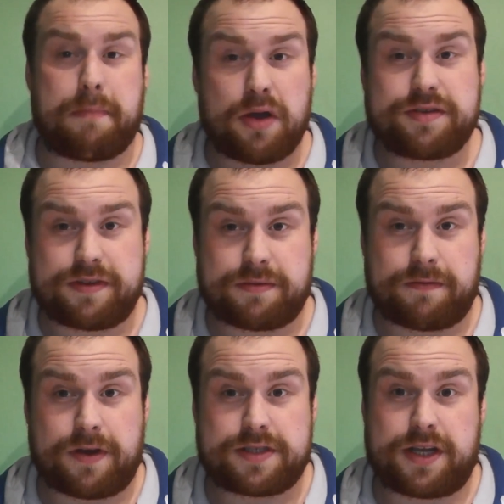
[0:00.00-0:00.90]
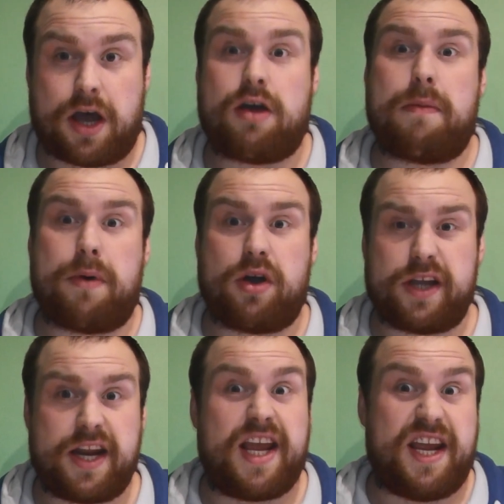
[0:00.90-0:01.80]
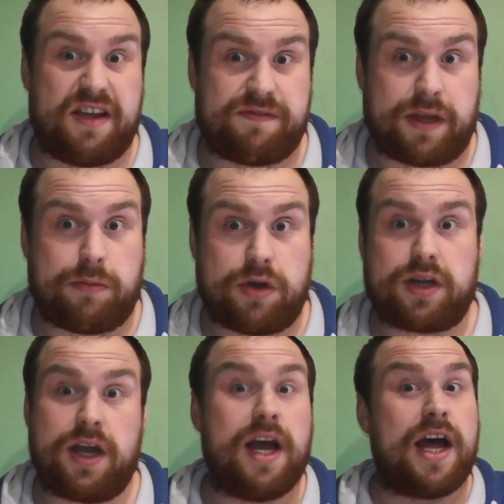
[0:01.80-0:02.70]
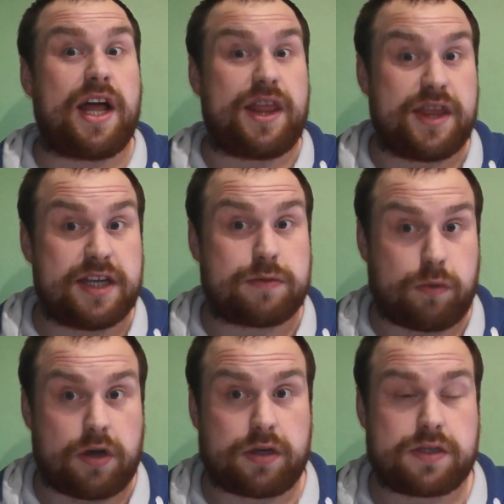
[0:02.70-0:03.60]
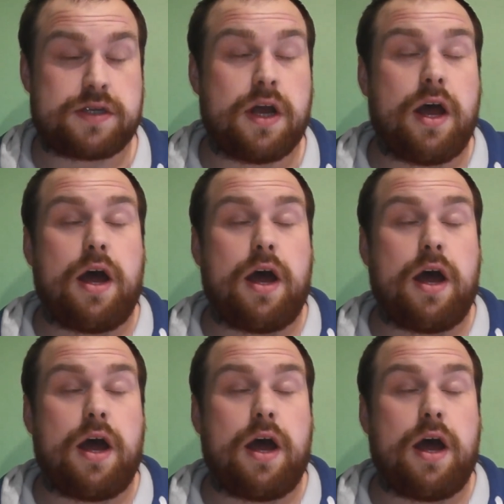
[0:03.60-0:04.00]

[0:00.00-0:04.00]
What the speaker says: Most things from FastTech are a bargain if they work. This works.